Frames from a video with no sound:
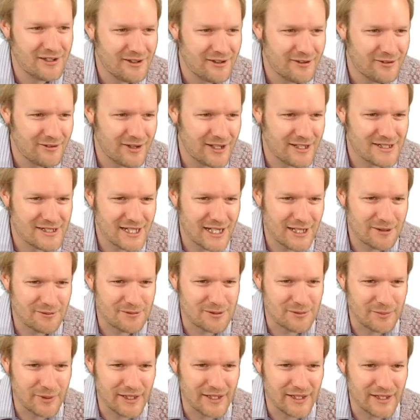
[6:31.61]
1 times
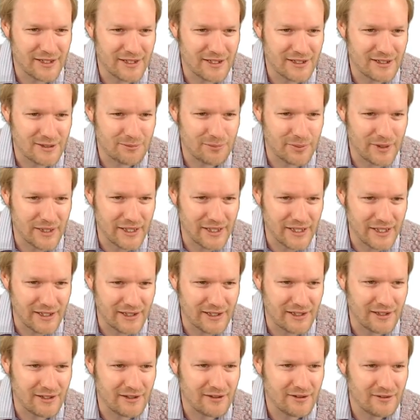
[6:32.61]
b is
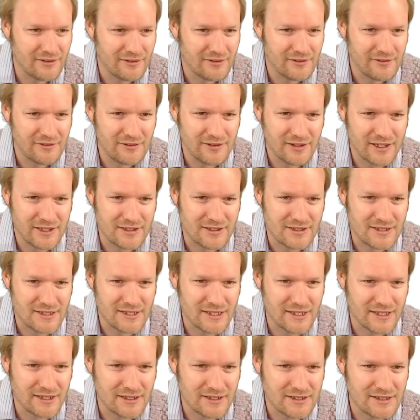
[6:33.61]
b, and
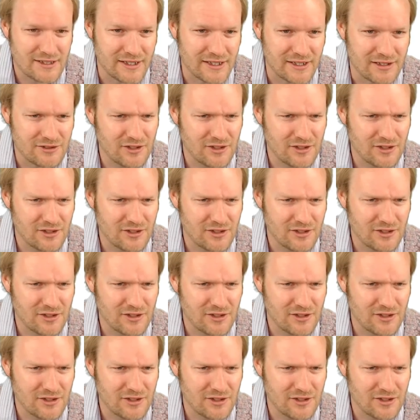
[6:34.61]
c is c.